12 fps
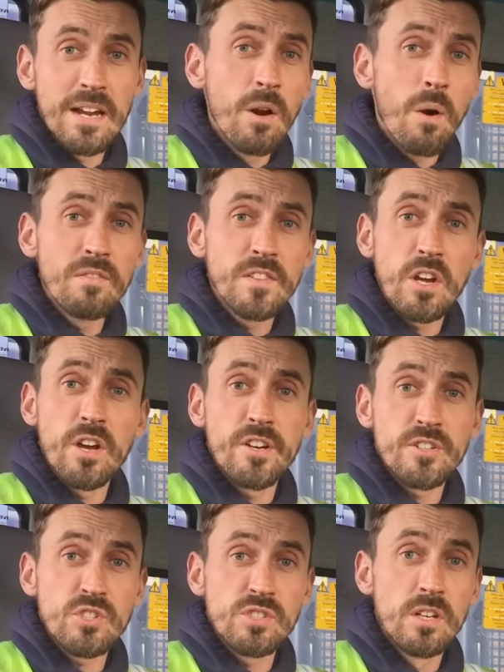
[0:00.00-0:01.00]
I know I've
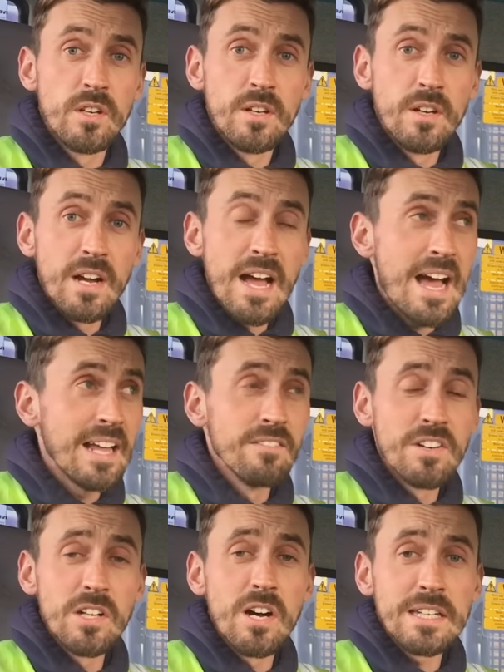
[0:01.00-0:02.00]
cursed a hell
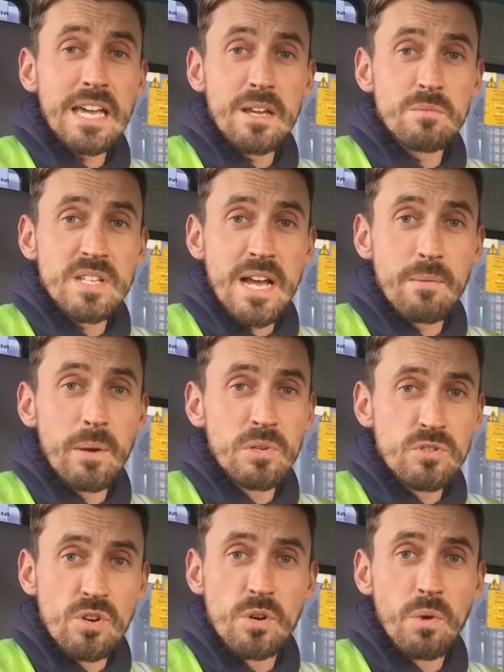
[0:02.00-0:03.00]
of a lot of games there where we
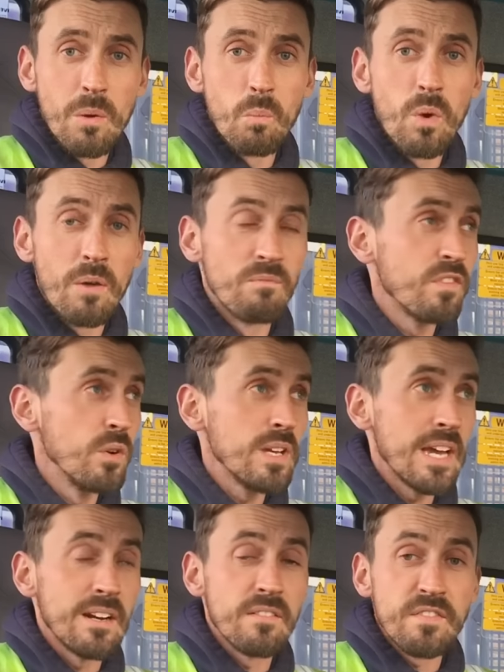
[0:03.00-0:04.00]
drew 1-1 through
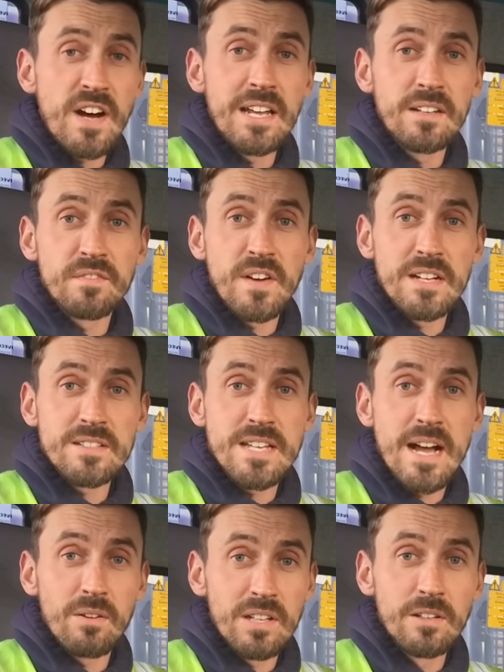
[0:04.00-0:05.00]
getting the final fax out,